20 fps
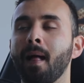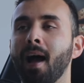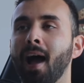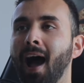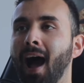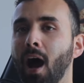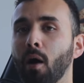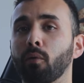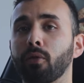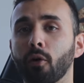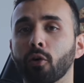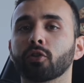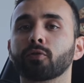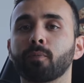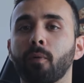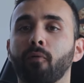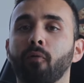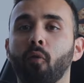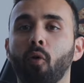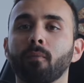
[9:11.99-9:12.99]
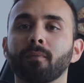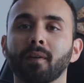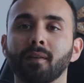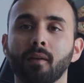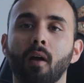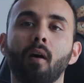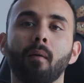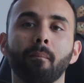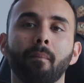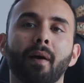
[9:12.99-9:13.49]
how those performed a
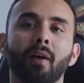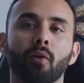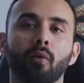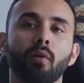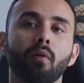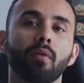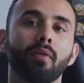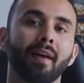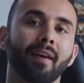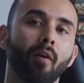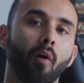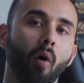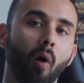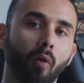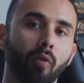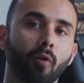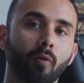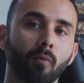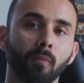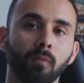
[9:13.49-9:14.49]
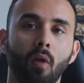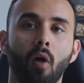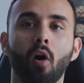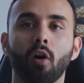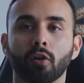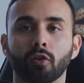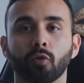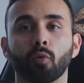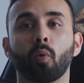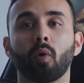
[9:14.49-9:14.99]
lot better than other
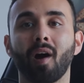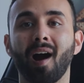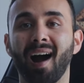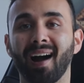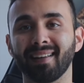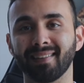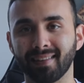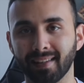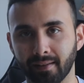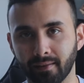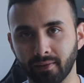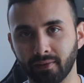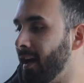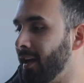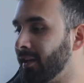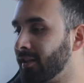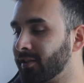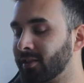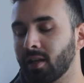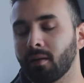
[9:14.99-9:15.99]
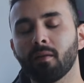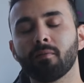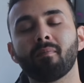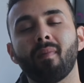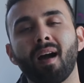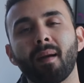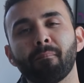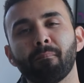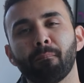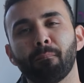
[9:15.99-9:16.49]
blogs where I did. Some of
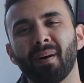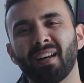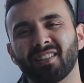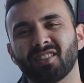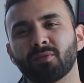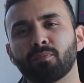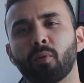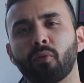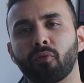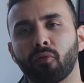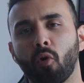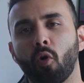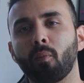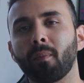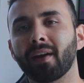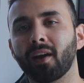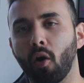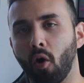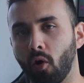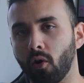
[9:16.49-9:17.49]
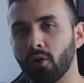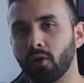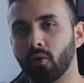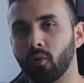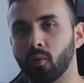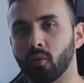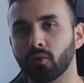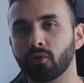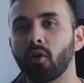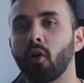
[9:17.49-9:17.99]
my best performing
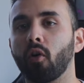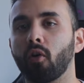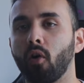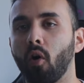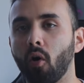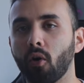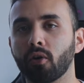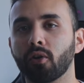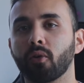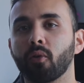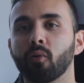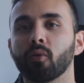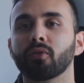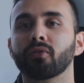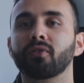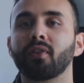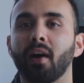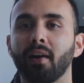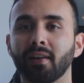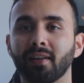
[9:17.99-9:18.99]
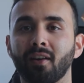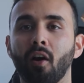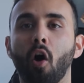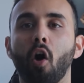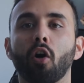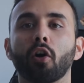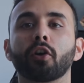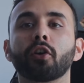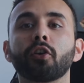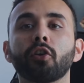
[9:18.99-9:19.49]
articles are articles that
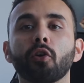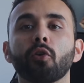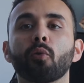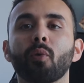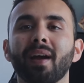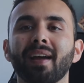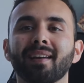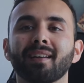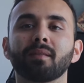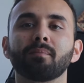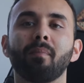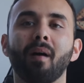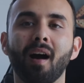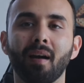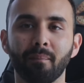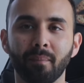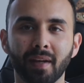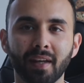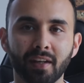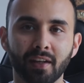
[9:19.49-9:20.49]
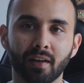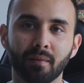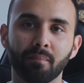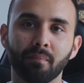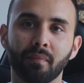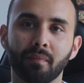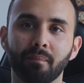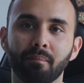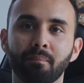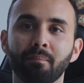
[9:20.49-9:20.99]
got curated by Medium.
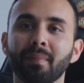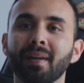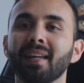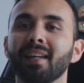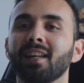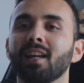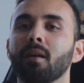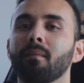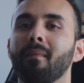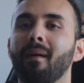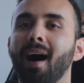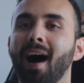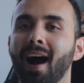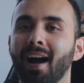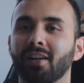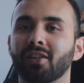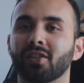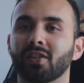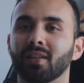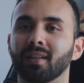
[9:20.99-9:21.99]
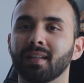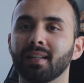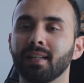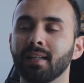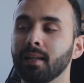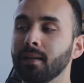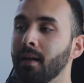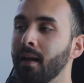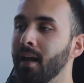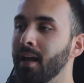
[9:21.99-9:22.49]
Medium
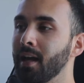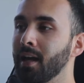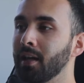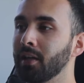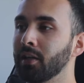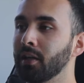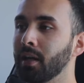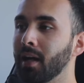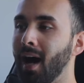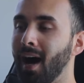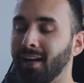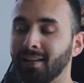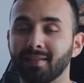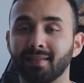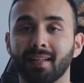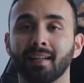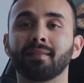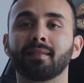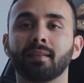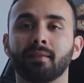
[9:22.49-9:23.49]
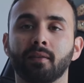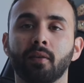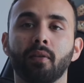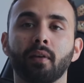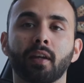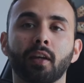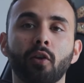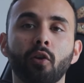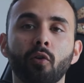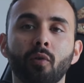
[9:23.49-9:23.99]
actually, I sent it to the
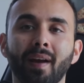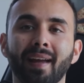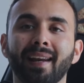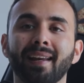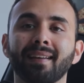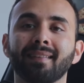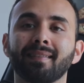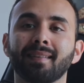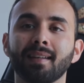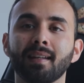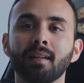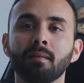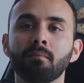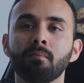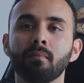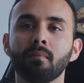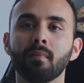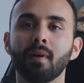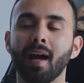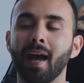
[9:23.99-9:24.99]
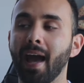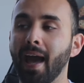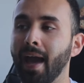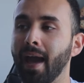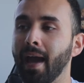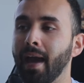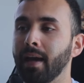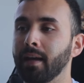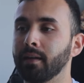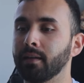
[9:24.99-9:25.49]
curating team
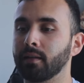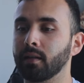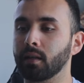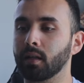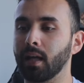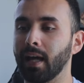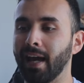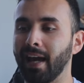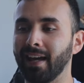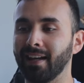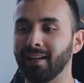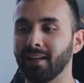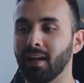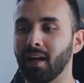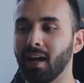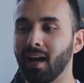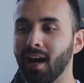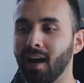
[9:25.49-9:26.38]
and and